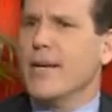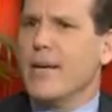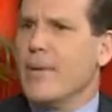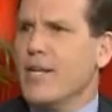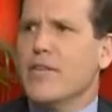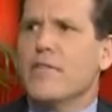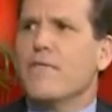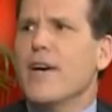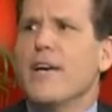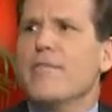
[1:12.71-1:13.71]
About year
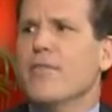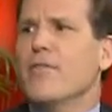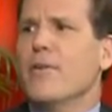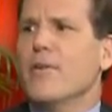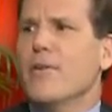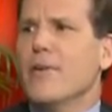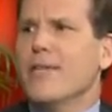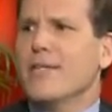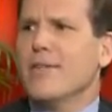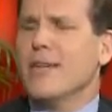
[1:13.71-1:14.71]
five, though, I'm
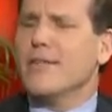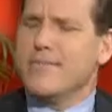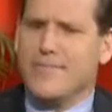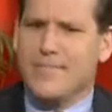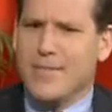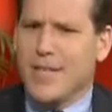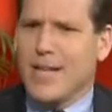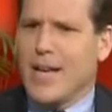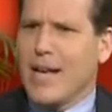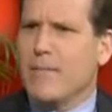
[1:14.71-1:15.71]
going, well,
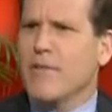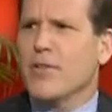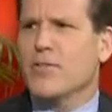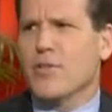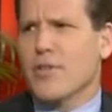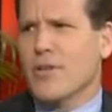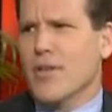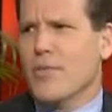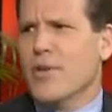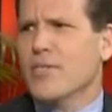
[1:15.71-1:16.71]
I'm not feeling so good.
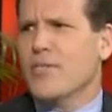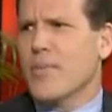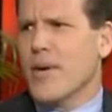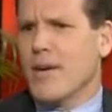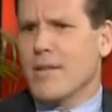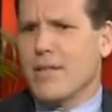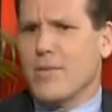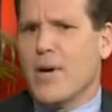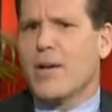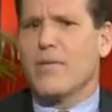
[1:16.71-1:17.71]
And what is this about?
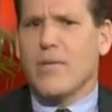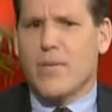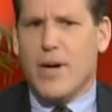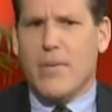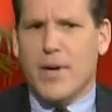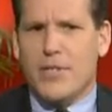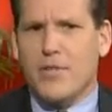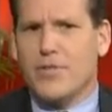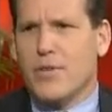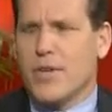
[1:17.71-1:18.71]
And why, do, why am I
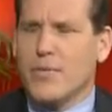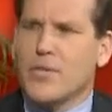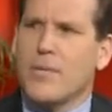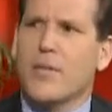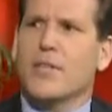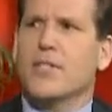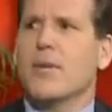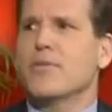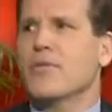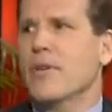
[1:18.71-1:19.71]
still struggling with some of the things that I
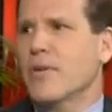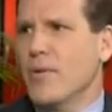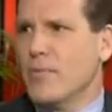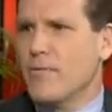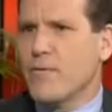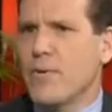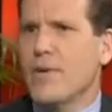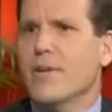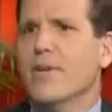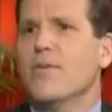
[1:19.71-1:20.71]
was struggling with
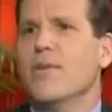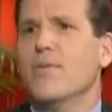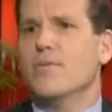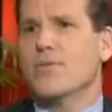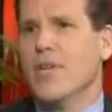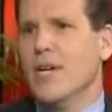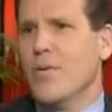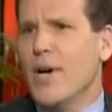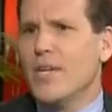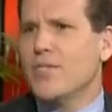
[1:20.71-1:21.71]
before? You know, mm-hmm. what was,
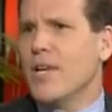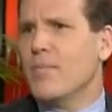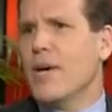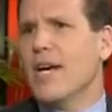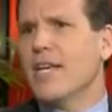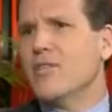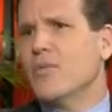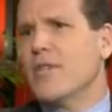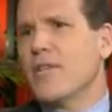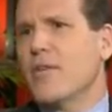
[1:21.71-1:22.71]
why is that baggage
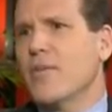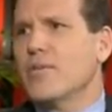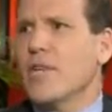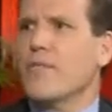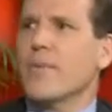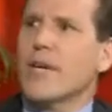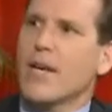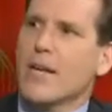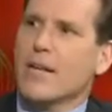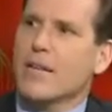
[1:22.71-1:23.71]
which I thought was left
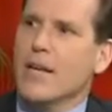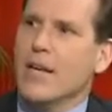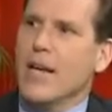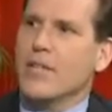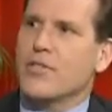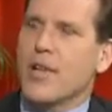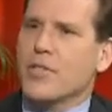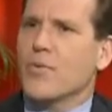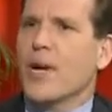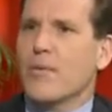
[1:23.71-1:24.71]
behind? And so
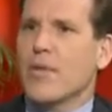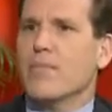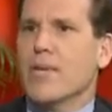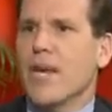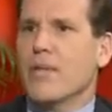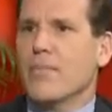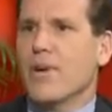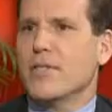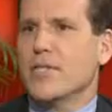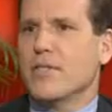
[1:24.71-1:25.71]
that's when I really began the
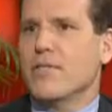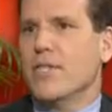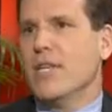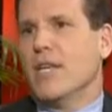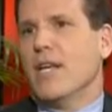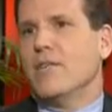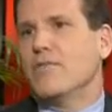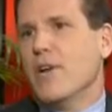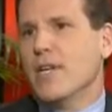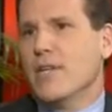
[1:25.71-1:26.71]
process of digging in and
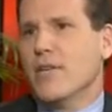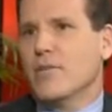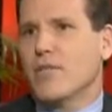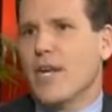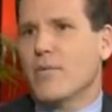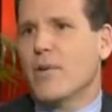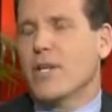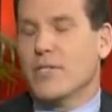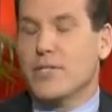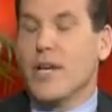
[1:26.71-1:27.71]
trying to understand,
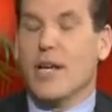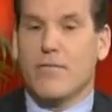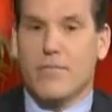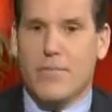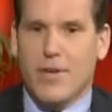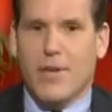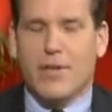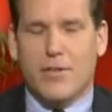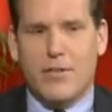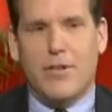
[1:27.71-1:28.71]
really just out of
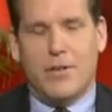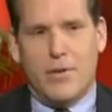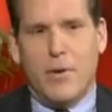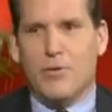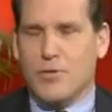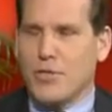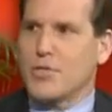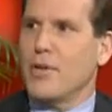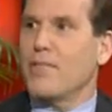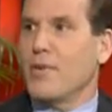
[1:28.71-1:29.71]
you know, emotional
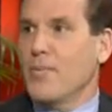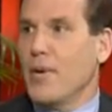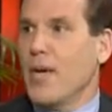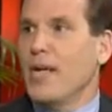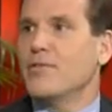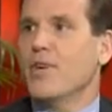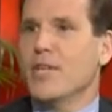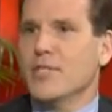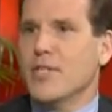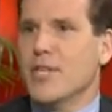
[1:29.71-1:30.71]
discomfort and pain,
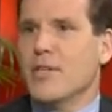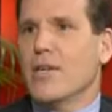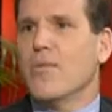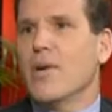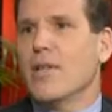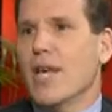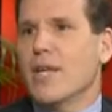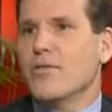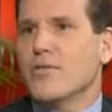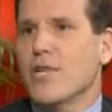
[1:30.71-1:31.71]
trying to seek uh, what are the
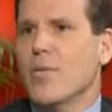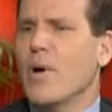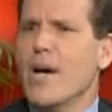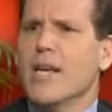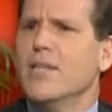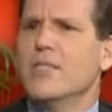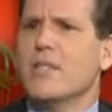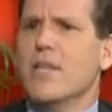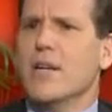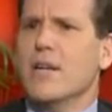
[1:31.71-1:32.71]
answers and why is
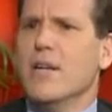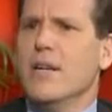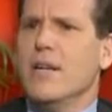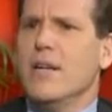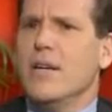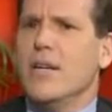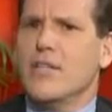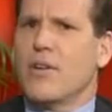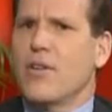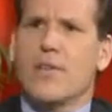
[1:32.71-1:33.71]
it that
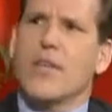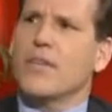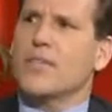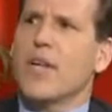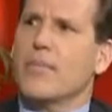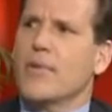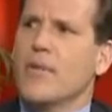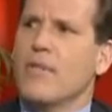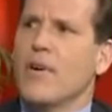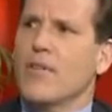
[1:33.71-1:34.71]
isn't all the things that I
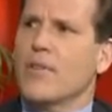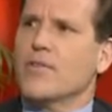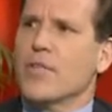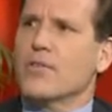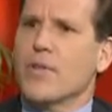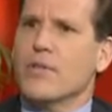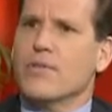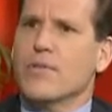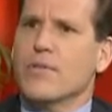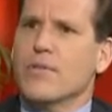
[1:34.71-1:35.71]
believe, aren't those things really
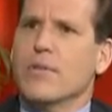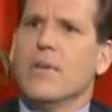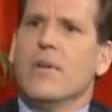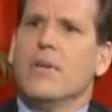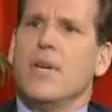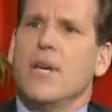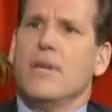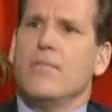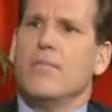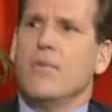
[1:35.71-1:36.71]
true?
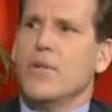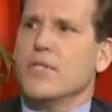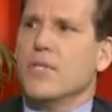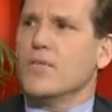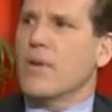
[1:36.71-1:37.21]
Um, what is it?